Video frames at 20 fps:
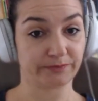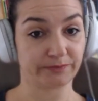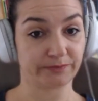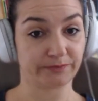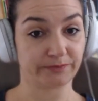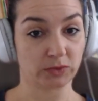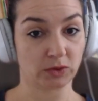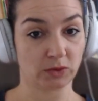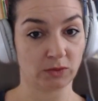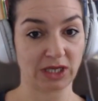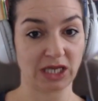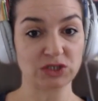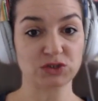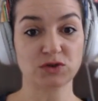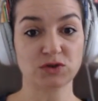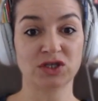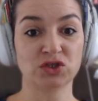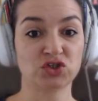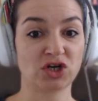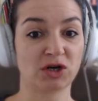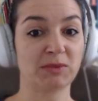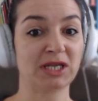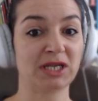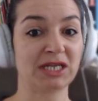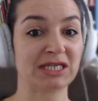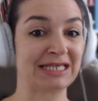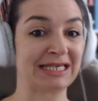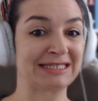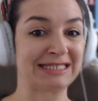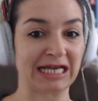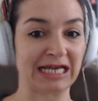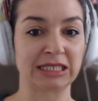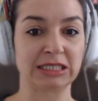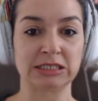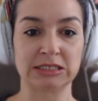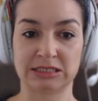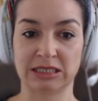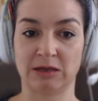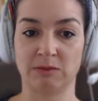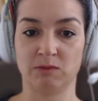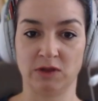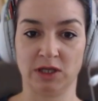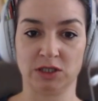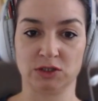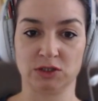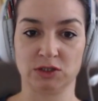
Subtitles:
Okay? So in German, it's exactly the same thing.